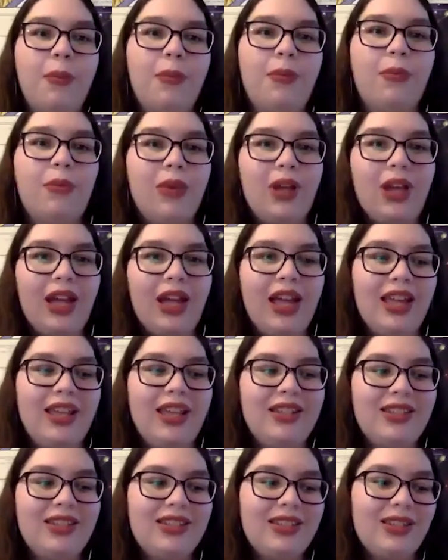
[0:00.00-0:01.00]

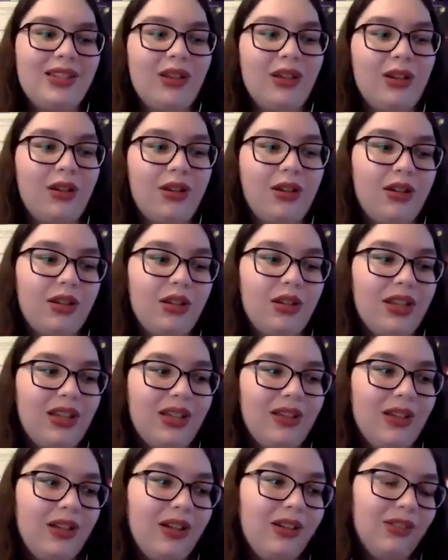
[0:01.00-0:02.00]
And
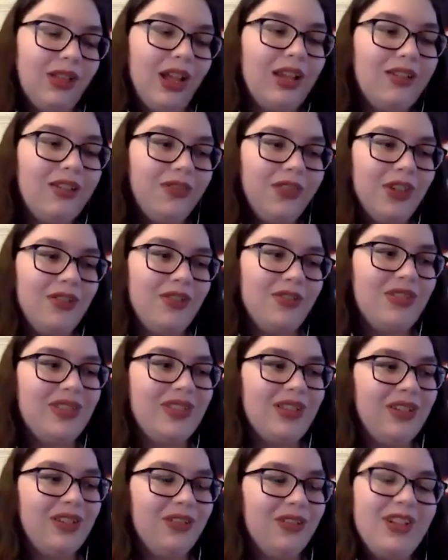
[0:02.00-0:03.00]
a lot of those
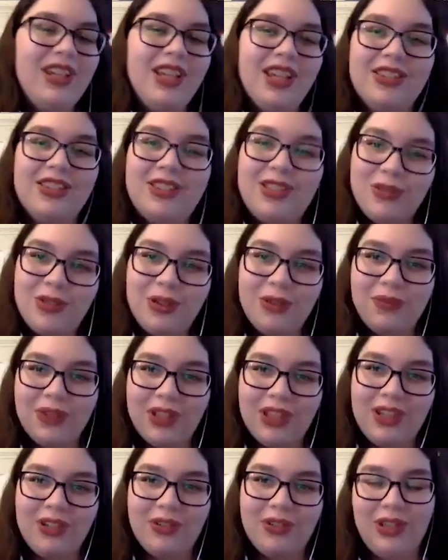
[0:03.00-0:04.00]
ingredients you can
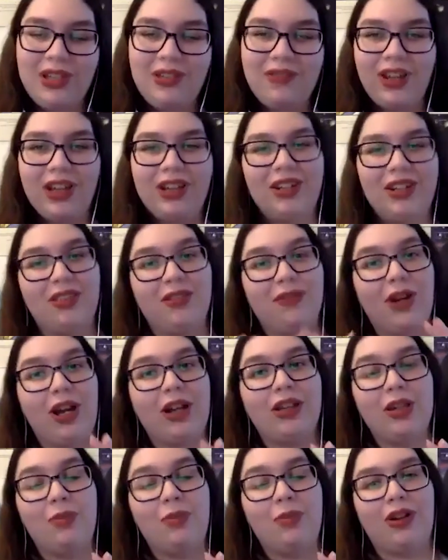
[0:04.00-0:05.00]
really only find in the
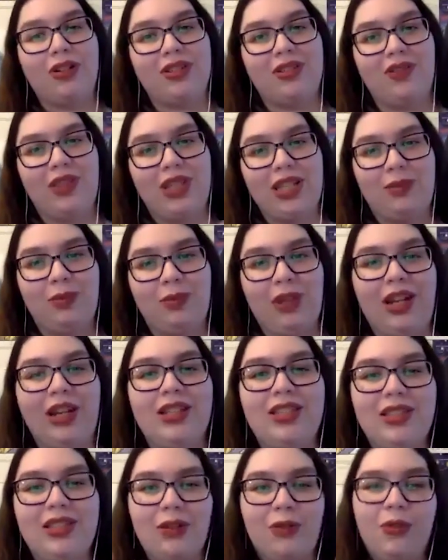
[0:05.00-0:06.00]
rocky parts of these
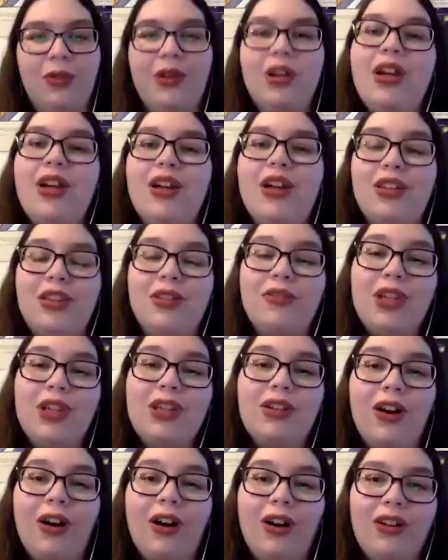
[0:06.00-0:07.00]
planets. So you need
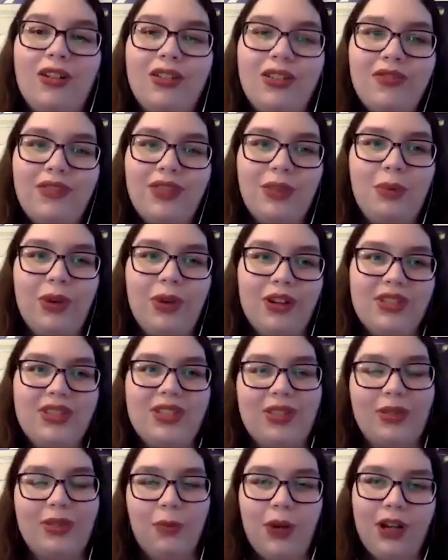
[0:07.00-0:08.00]
all of the parts,
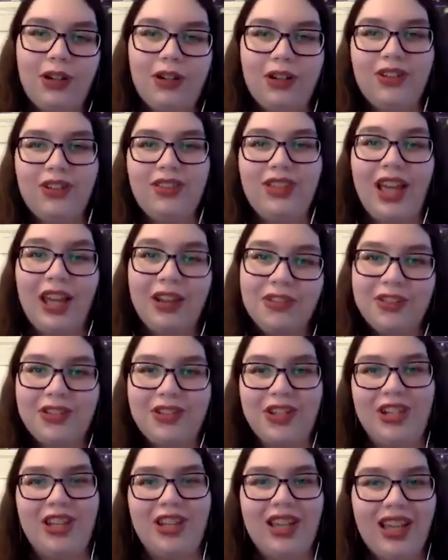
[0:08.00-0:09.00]
the water, the
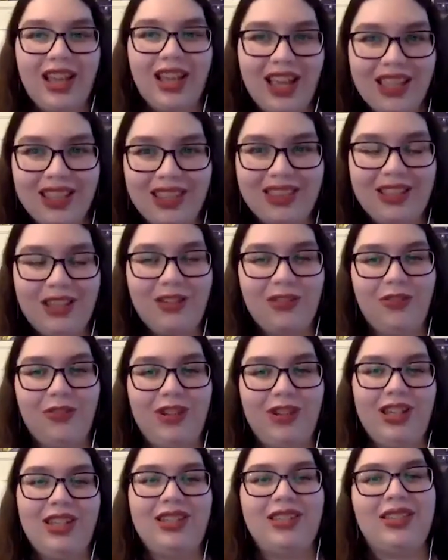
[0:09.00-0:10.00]
energy, and the
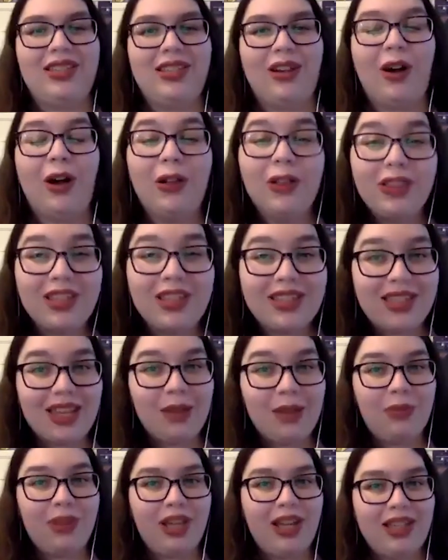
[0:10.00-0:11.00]
ingredients all in the
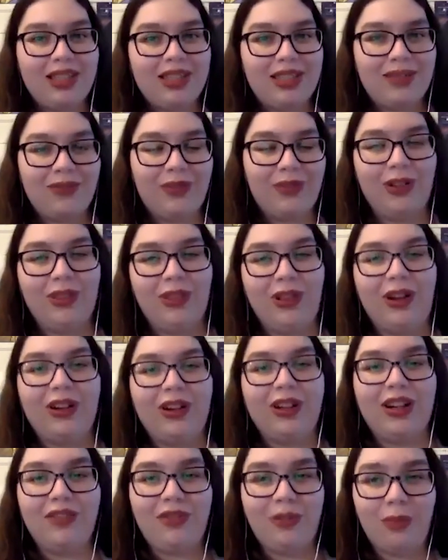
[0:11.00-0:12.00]
same place for a long
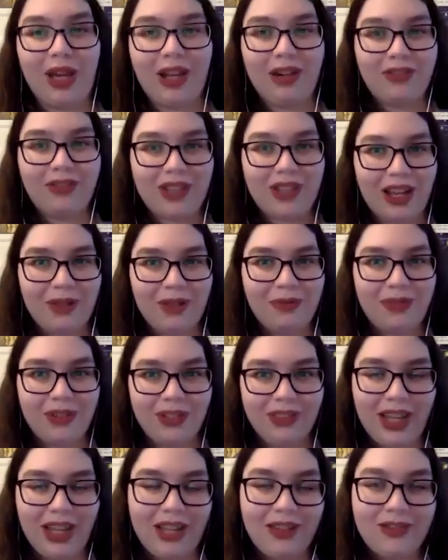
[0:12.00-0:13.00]
enough amount of time for
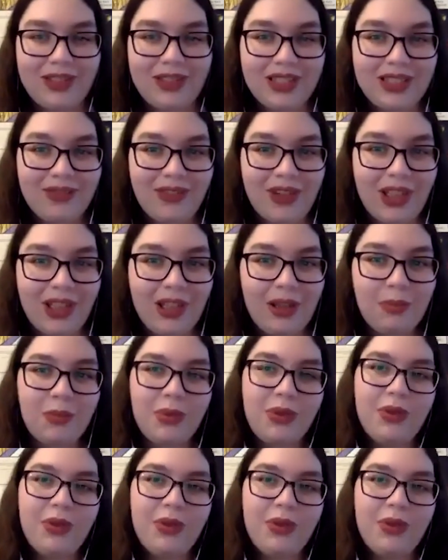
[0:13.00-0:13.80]
life to develop.